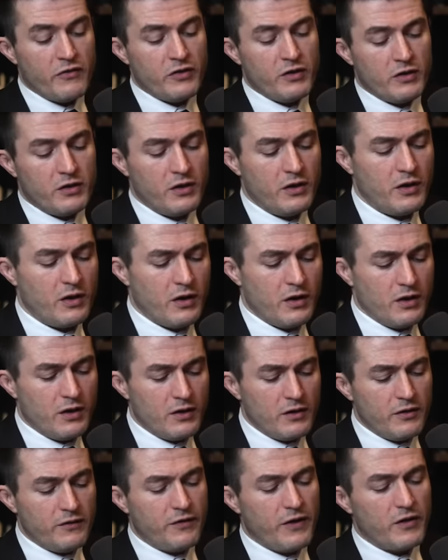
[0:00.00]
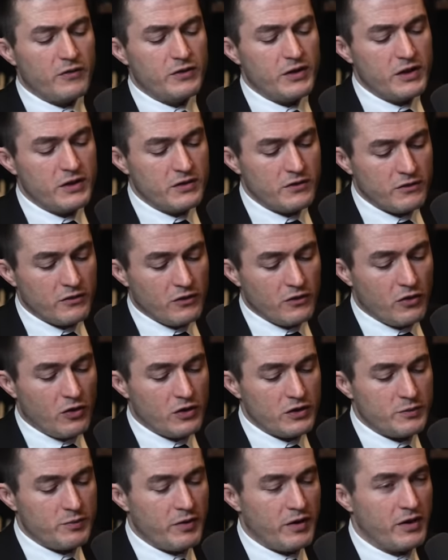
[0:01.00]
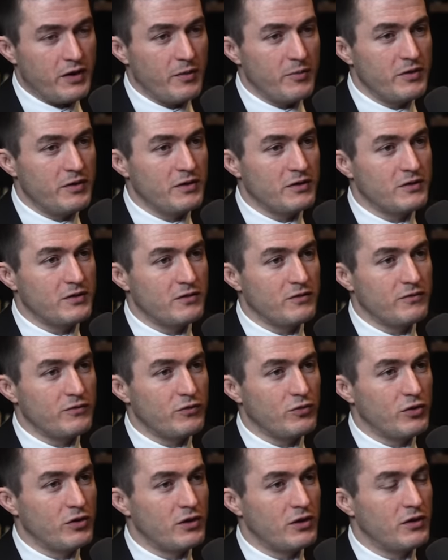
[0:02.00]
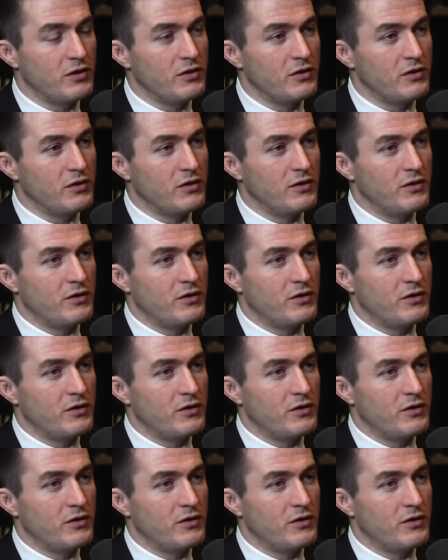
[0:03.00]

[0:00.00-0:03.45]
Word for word: even the foundation of the launch pad. I mean, this is Florida.